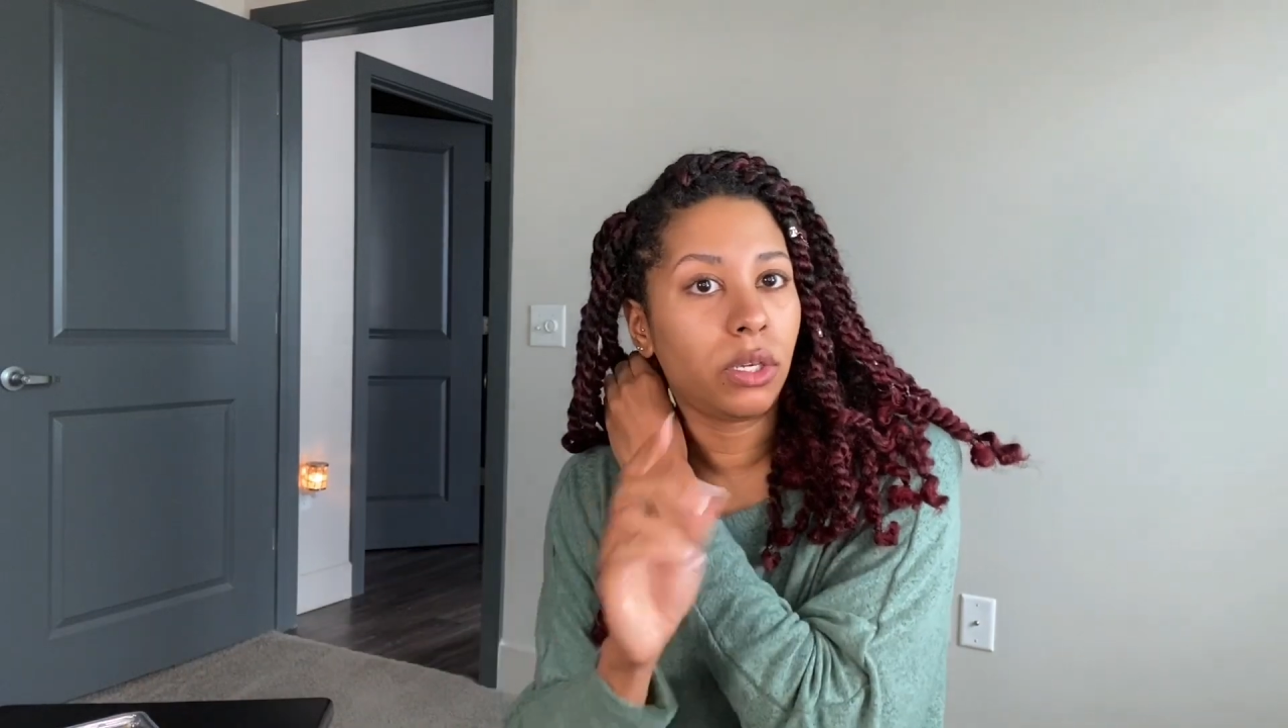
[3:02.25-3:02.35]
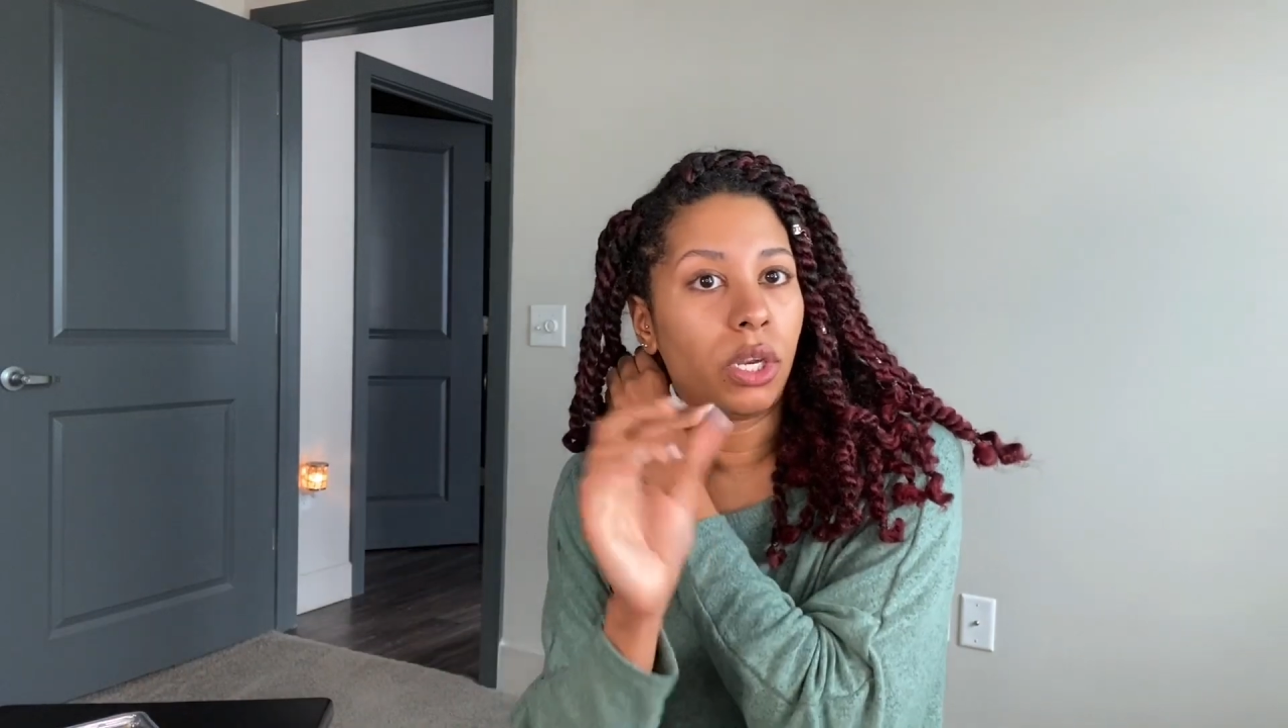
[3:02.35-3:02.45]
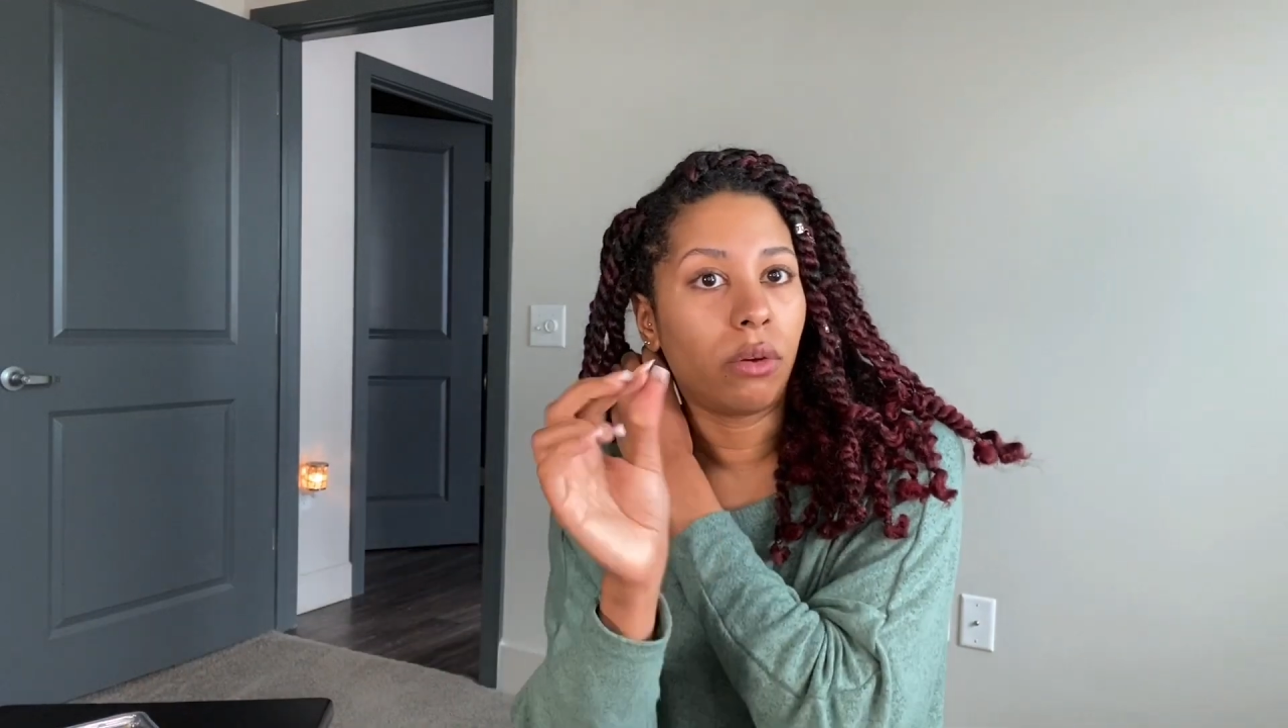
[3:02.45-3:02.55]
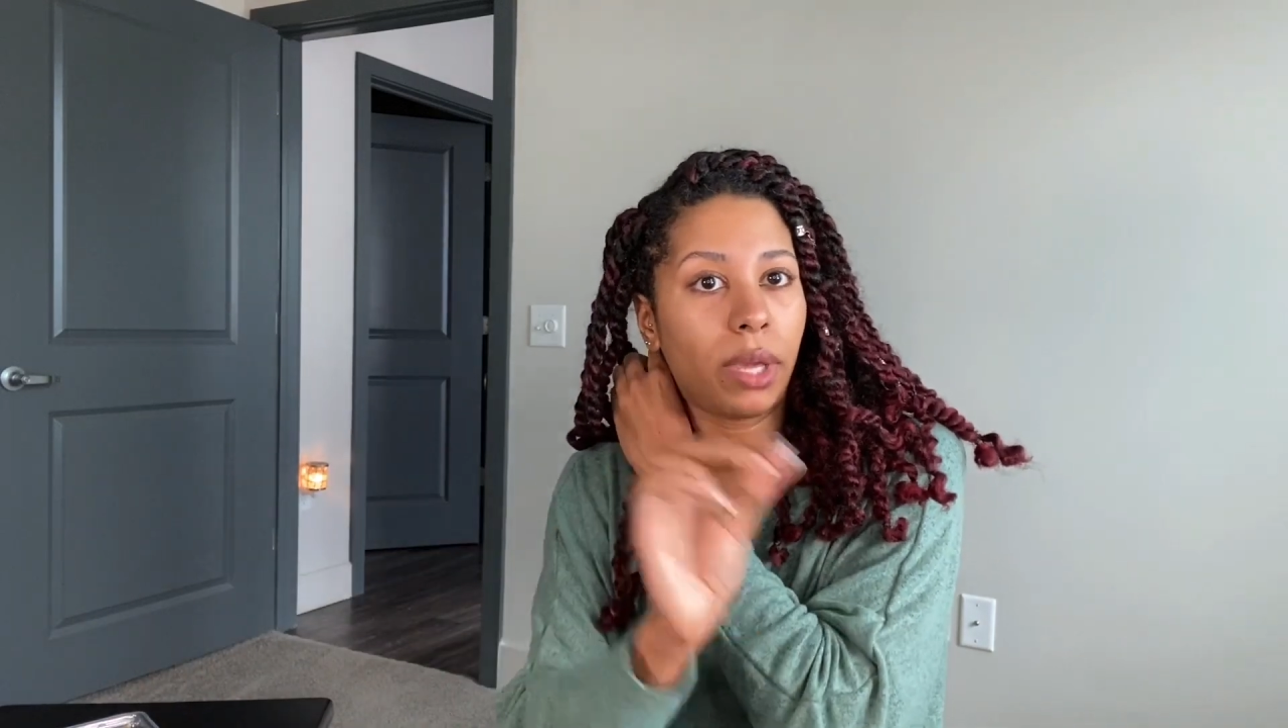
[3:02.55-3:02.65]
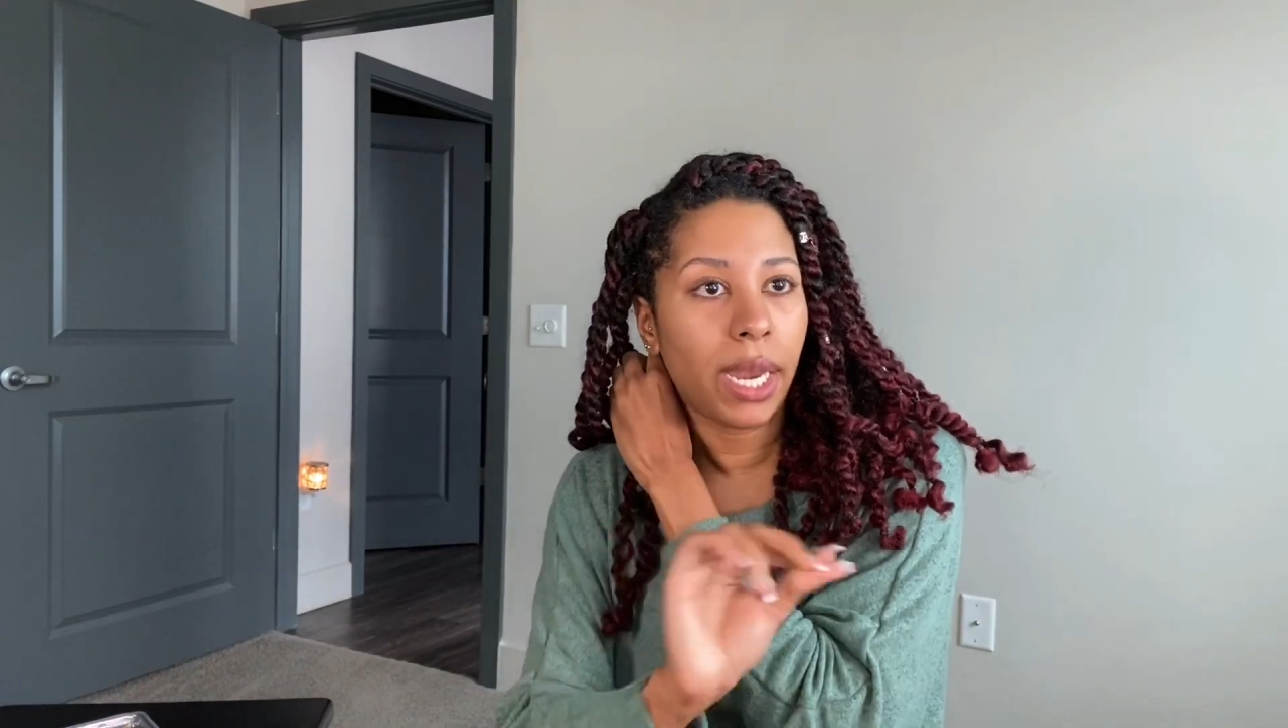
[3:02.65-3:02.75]
you
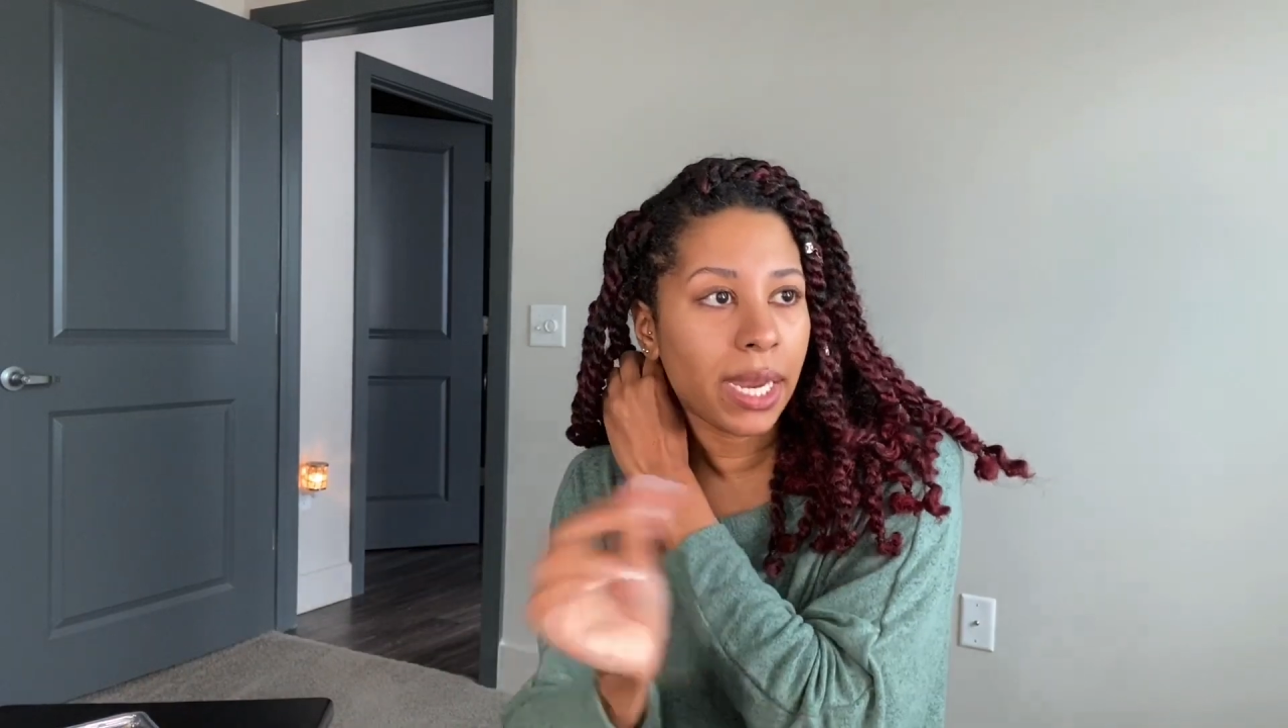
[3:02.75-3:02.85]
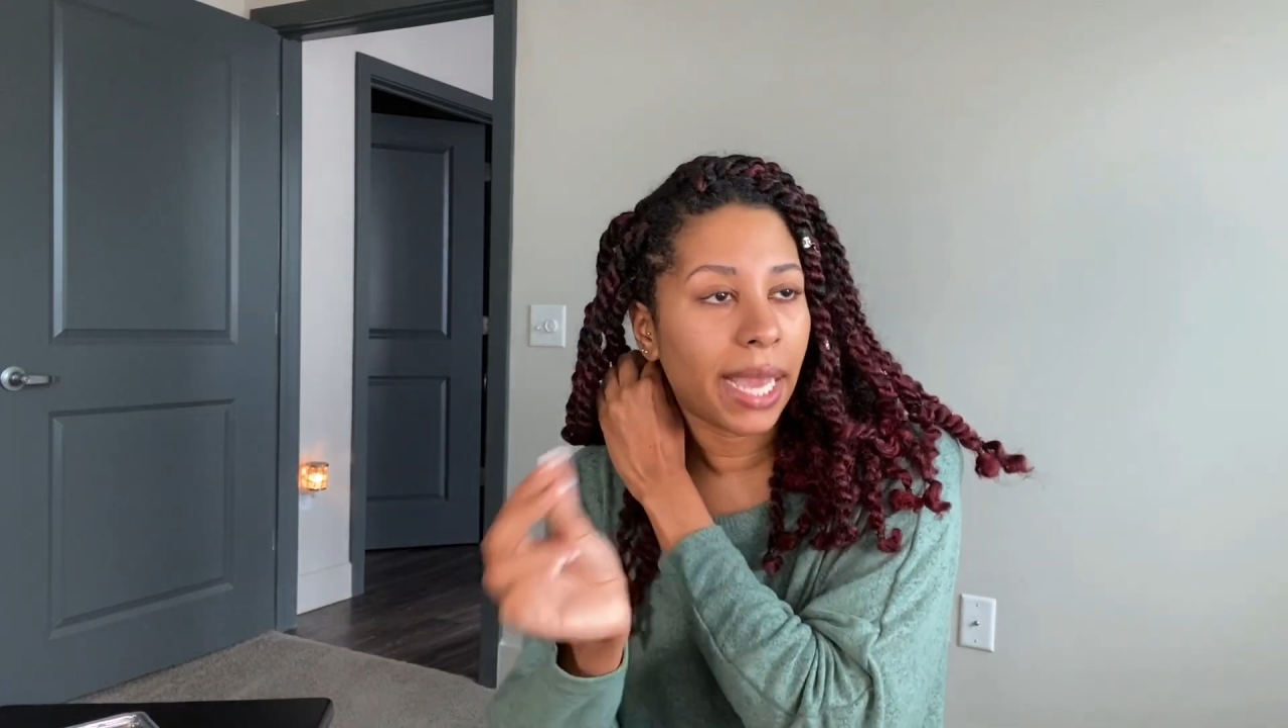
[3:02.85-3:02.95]
know, get it